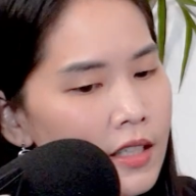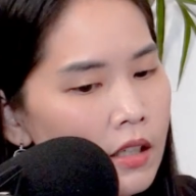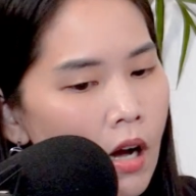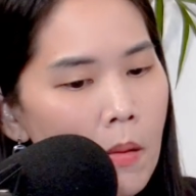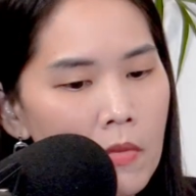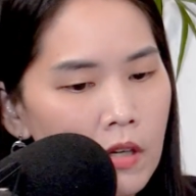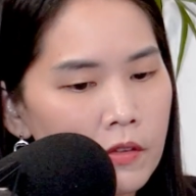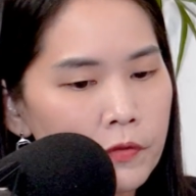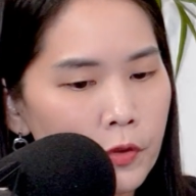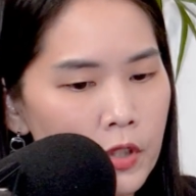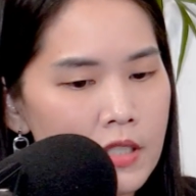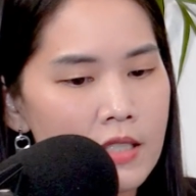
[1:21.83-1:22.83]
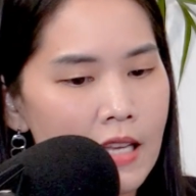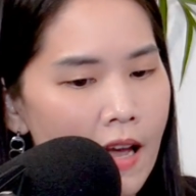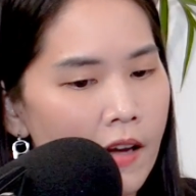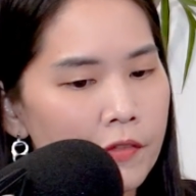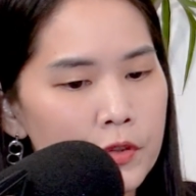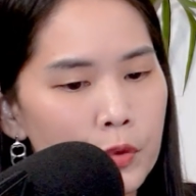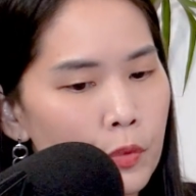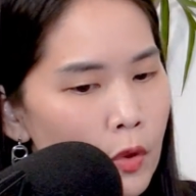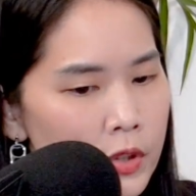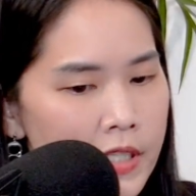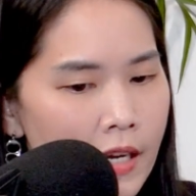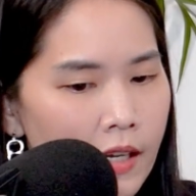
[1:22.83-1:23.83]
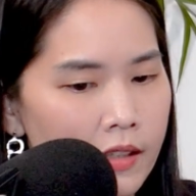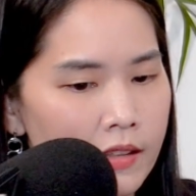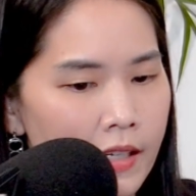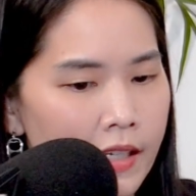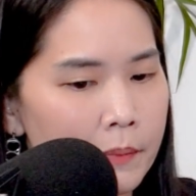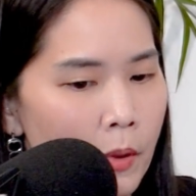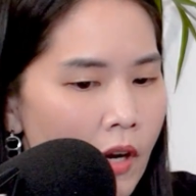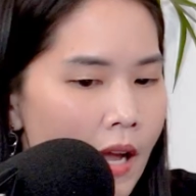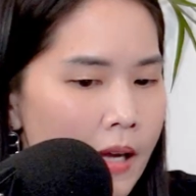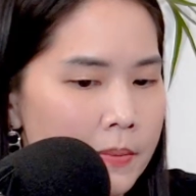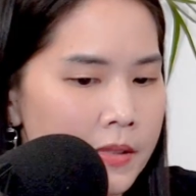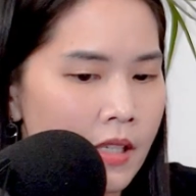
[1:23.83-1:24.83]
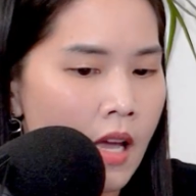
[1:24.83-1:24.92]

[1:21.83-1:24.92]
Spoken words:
common for staff to rotate, like perhaps